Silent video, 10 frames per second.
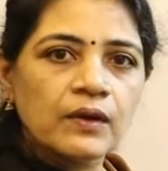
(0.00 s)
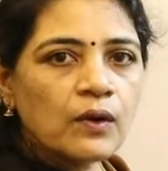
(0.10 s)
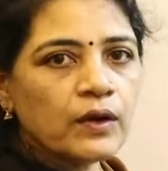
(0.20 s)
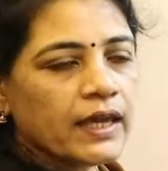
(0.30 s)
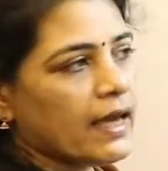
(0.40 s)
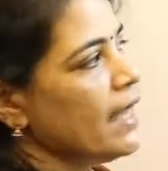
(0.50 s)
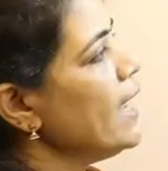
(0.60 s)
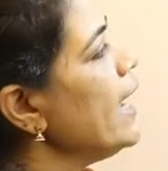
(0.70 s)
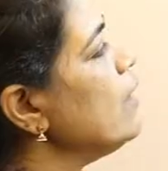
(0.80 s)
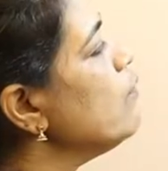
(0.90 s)
Okay,
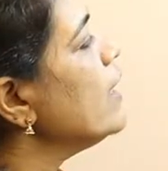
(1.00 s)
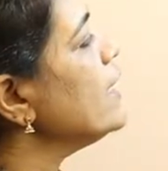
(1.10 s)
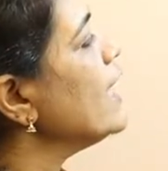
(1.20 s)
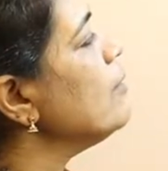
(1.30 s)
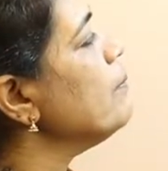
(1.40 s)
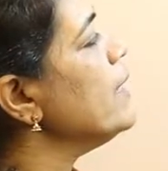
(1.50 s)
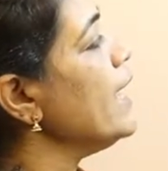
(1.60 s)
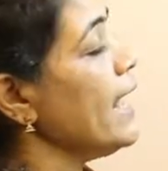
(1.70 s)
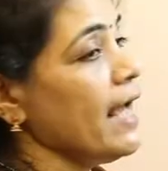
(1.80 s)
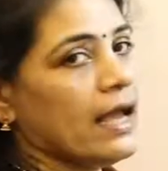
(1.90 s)
and what can
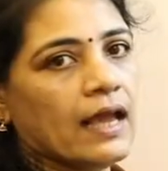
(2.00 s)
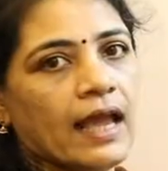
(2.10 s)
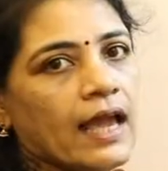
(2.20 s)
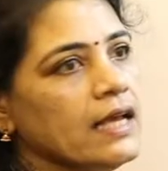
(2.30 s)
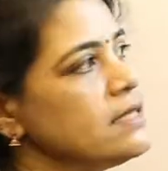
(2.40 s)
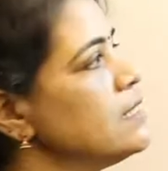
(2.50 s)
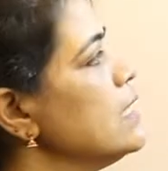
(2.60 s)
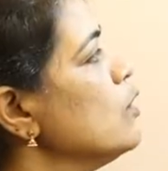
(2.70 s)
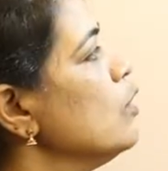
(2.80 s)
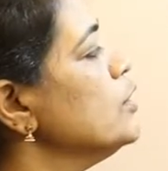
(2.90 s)
be a? A is
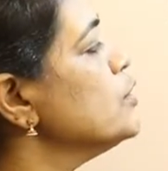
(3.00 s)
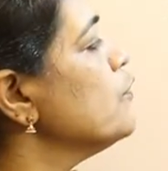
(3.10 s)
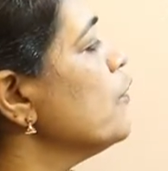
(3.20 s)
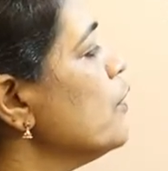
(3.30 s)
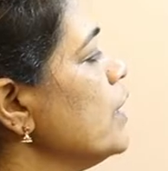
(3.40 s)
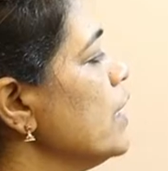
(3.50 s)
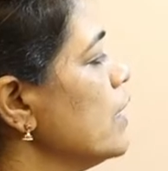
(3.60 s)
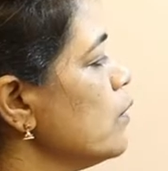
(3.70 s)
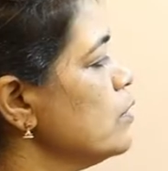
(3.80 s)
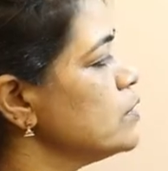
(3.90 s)
equal to 4. Here
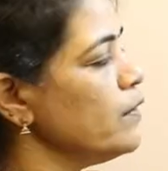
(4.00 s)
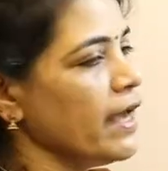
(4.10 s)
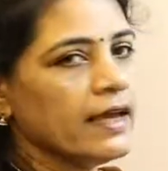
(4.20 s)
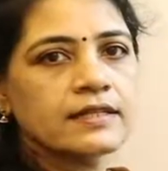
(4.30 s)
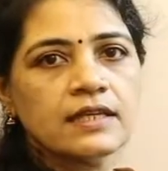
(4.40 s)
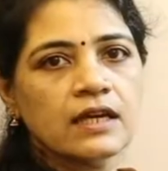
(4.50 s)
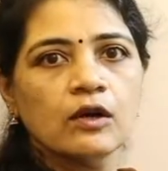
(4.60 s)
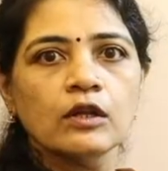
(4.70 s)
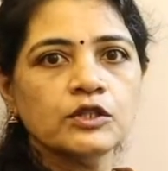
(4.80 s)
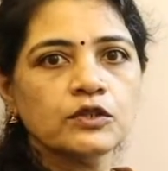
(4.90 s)
also a is
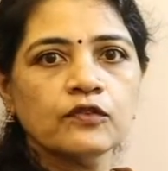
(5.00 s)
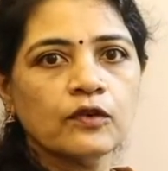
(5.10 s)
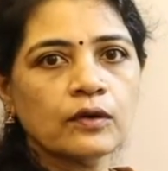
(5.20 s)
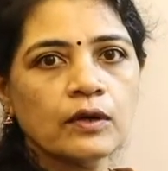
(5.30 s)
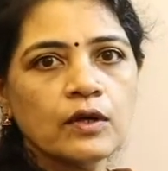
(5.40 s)
equal to 4.